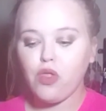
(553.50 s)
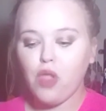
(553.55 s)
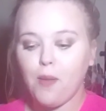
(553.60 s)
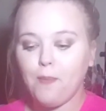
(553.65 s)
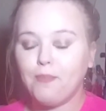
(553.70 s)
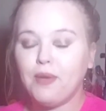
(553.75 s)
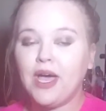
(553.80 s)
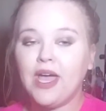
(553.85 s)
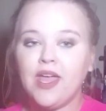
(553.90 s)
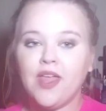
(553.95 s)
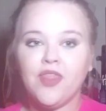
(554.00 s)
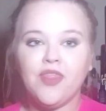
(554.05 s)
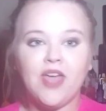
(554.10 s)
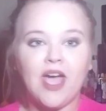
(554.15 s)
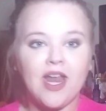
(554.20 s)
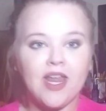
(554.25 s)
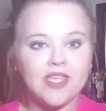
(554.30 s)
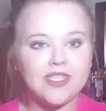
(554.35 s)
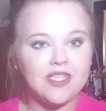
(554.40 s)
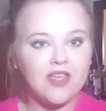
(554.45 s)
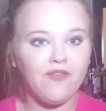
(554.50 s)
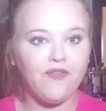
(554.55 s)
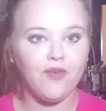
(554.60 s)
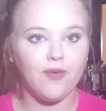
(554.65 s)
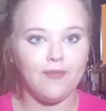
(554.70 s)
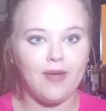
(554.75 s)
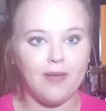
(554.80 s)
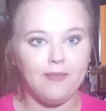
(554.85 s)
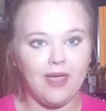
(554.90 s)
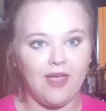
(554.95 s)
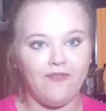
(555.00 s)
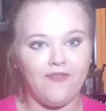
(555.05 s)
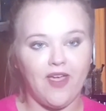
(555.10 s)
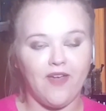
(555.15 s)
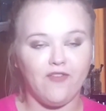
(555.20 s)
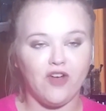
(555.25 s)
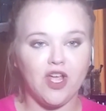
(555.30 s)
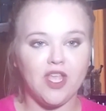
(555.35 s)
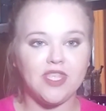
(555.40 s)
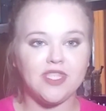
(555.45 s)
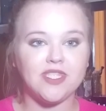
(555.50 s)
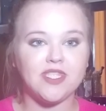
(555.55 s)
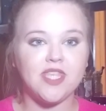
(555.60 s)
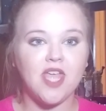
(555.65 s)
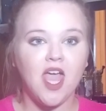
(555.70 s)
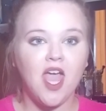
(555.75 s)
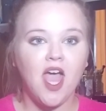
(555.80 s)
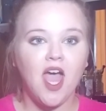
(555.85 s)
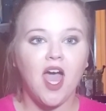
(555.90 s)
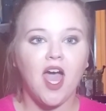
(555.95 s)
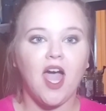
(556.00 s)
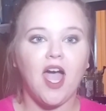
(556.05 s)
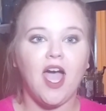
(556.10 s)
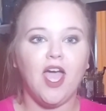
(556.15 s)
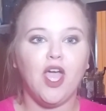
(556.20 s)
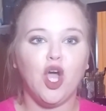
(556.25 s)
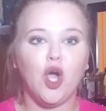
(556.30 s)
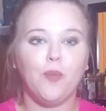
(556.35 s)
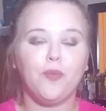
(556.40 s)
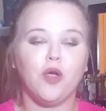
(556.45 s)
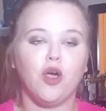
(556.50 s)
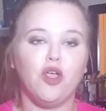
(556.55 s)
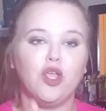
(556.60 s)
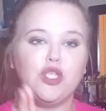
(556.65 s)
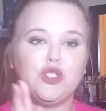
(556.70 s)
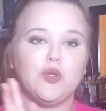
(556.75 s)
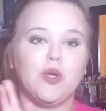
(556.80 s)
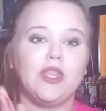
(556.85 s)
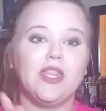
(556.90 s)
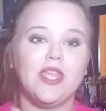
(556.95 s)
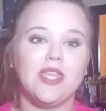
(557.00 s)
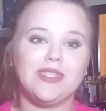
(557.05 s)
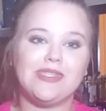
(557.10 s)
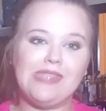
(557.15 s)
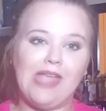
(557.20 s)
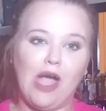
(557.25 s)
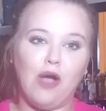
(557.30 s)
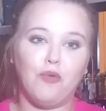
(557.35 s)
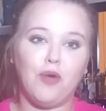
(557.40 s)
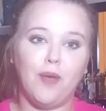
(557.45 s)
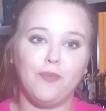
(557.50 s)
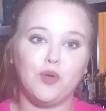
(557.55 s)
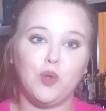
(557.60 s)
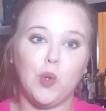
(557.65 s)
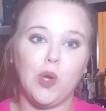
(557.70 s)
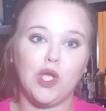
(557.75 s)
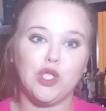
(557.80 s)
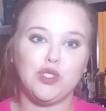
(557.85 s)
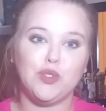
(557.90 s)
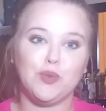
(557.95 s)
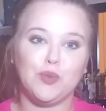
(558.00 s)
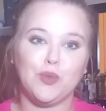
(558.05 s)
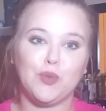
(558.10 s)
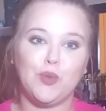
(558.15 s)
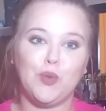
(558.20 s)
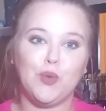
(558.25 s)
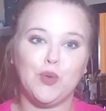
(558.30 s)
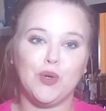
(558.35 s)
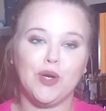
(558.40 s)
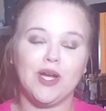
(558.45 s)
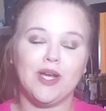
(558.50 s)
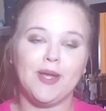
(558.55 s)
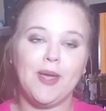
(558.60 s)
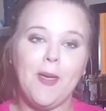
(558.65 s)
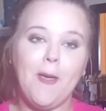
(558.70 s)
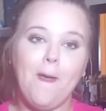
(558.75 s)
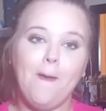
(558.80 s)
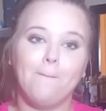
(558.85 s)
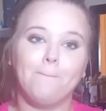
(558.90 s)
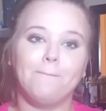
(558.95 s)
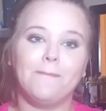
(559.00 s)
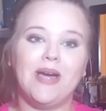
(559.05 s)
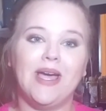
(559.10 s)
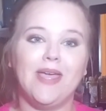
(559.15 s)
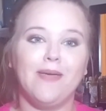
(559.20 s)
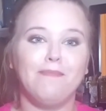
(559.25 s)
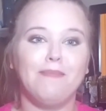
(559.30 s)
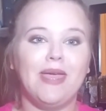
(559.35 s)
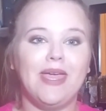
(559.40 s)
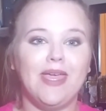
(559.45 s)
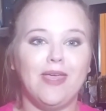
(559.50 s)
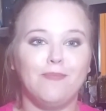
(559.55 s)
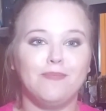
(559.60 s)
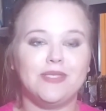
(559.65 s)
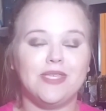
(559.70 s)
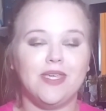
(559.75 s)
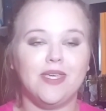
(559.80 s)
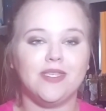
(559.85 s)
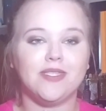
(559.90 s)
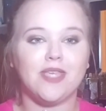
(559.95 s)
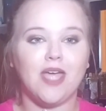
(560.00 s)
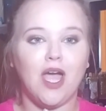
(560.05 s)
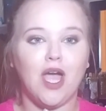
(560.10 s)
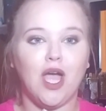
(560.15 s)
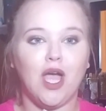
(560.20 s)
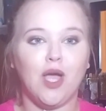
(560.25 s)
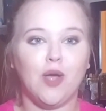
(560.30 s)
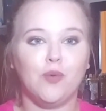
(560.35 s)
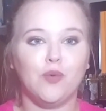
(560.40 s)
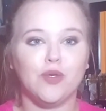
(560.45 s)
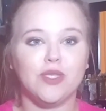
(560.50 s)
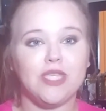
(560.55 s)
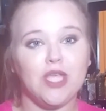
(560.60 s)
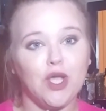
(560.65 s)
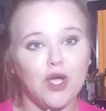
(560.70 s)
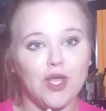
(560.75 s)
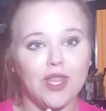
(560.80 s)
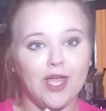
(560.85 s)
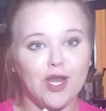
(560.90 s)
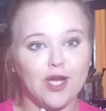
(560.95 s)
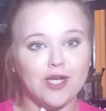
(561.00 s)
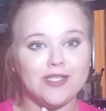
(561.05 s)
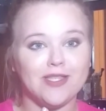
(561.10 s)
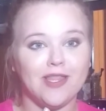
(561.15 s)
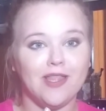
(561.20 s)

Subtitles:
but that is it for my May favorites. I hope y'all enjoyed this. Now I'm going to record my May empties. I will see y'all later,